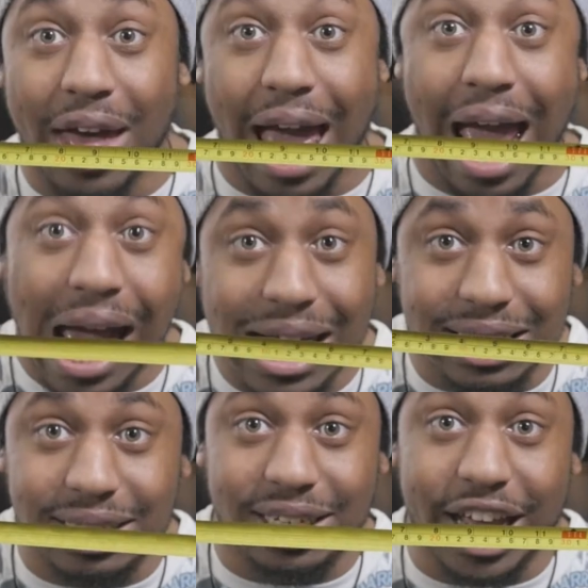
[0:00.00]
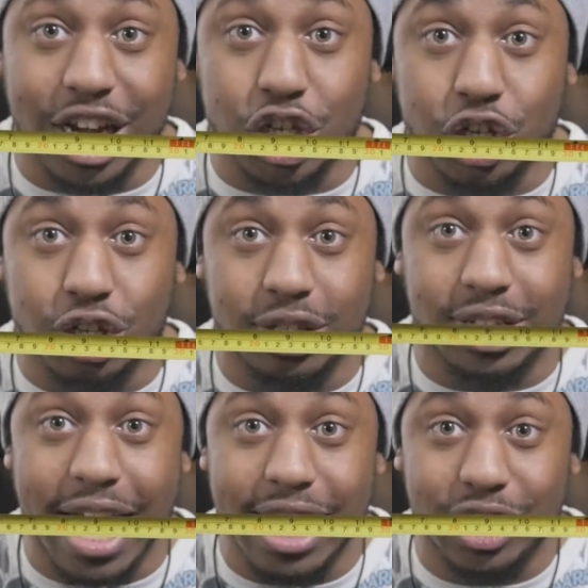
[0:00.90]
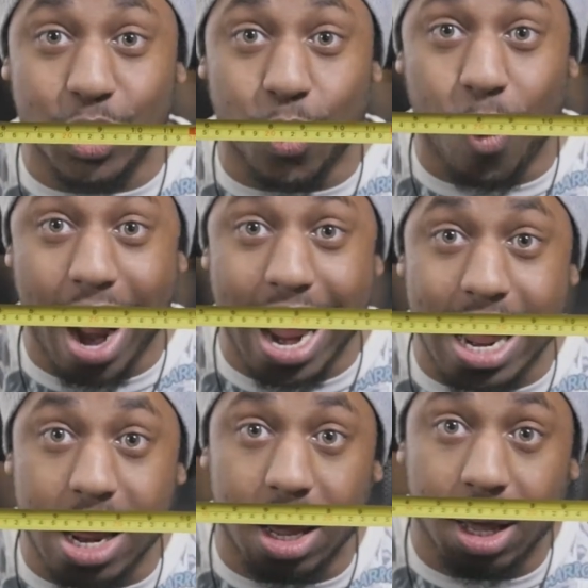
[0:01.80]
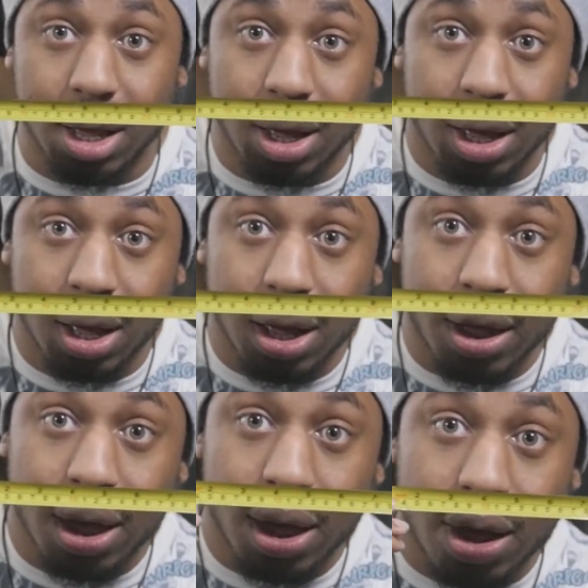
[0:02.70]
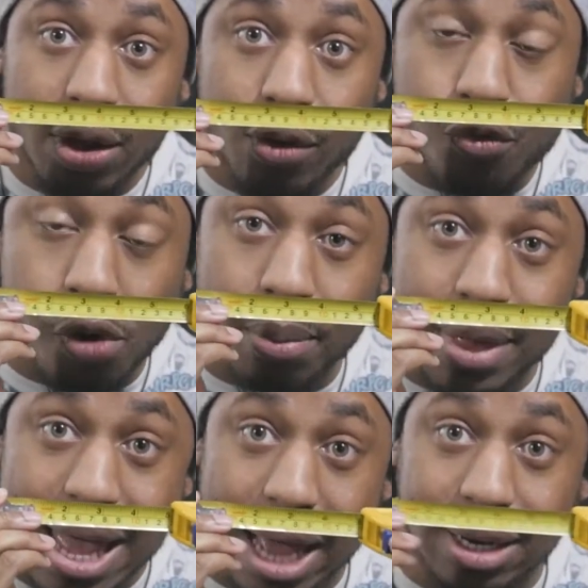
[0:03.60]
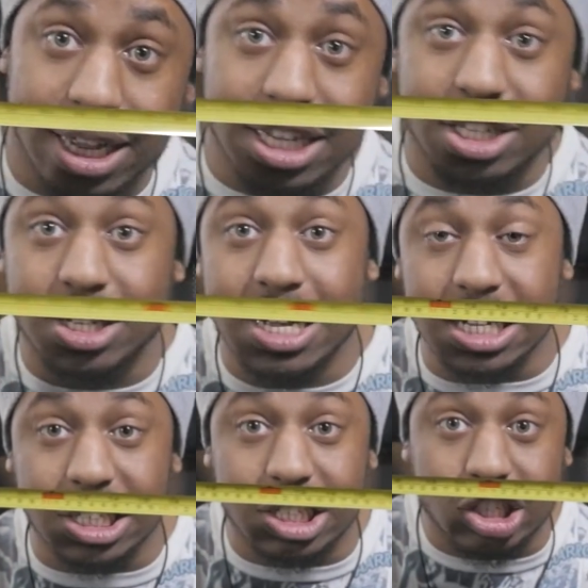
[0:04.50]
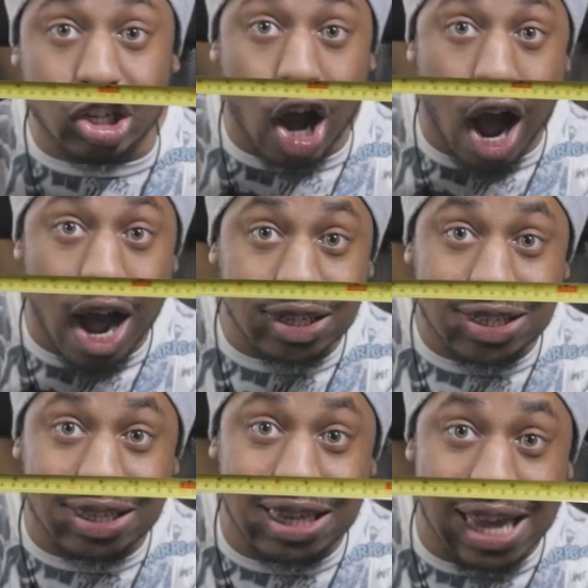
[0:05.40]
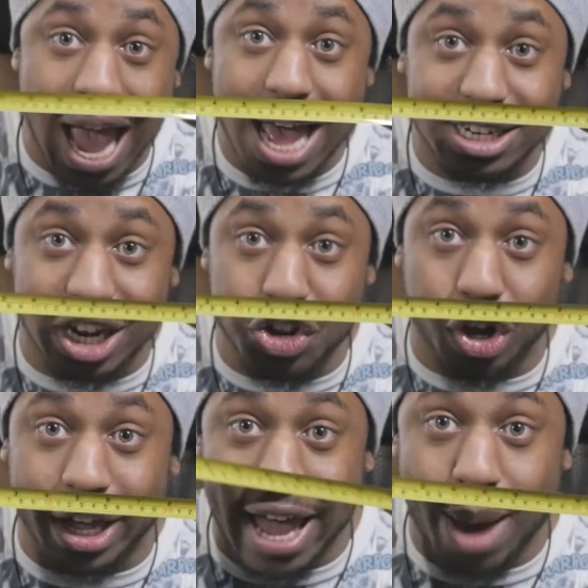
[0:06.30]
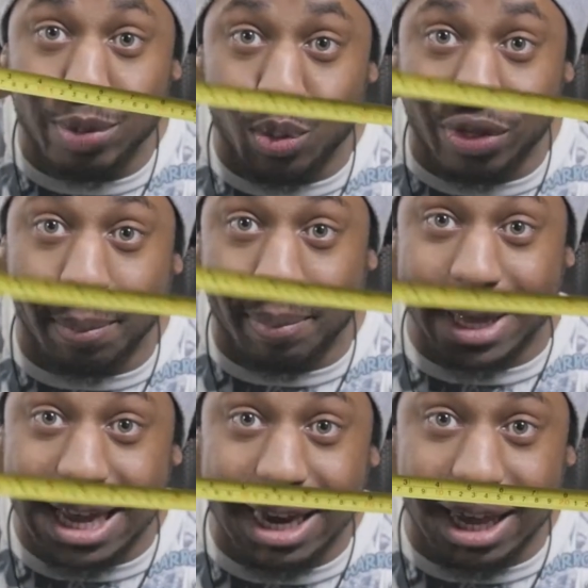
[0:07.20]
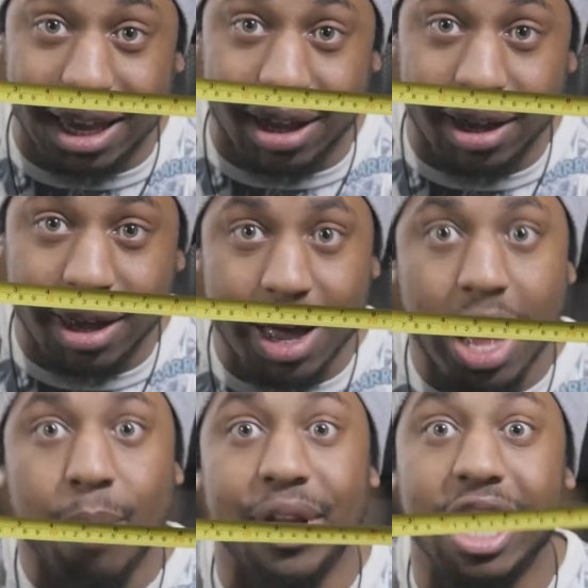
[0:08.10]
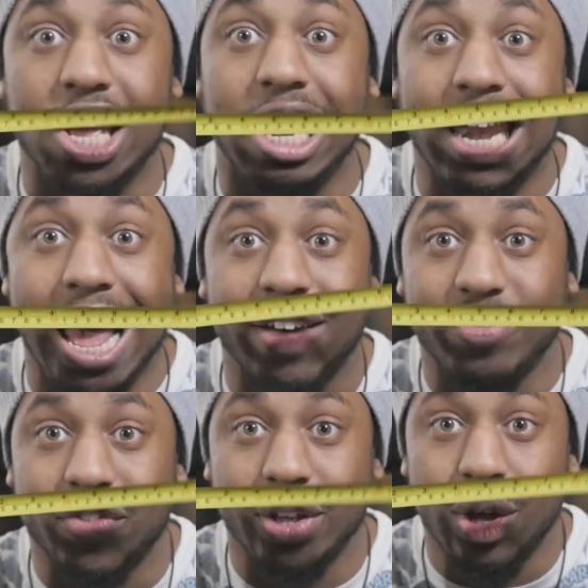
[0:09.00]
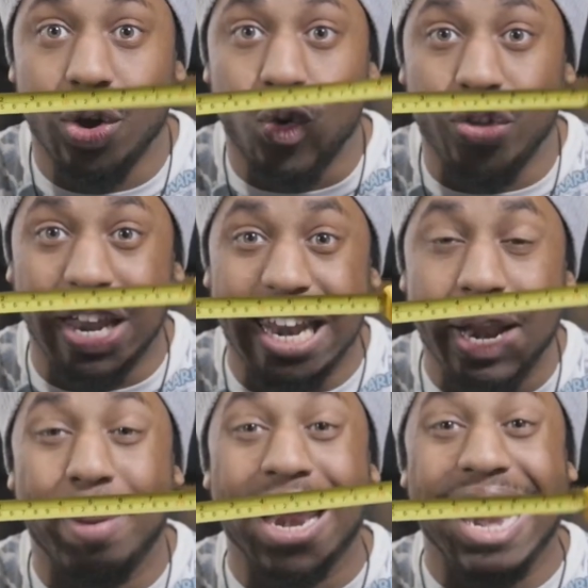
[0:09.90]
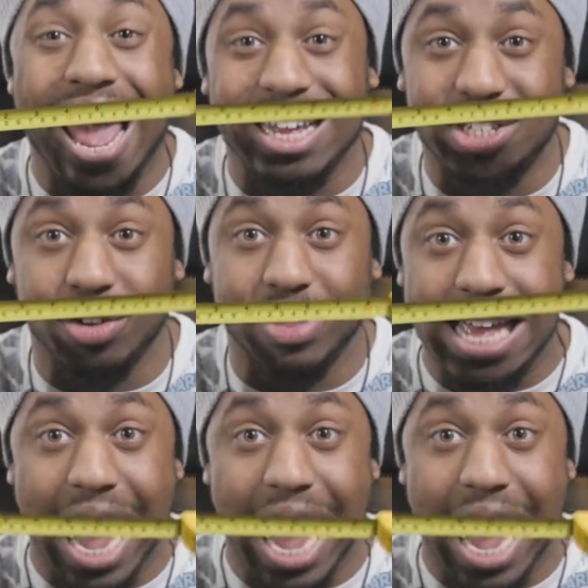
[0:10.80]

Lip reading: the end. It takes away from the end. It cuts the end, and you're kept with the beginning, but now you're left with a little bit less of the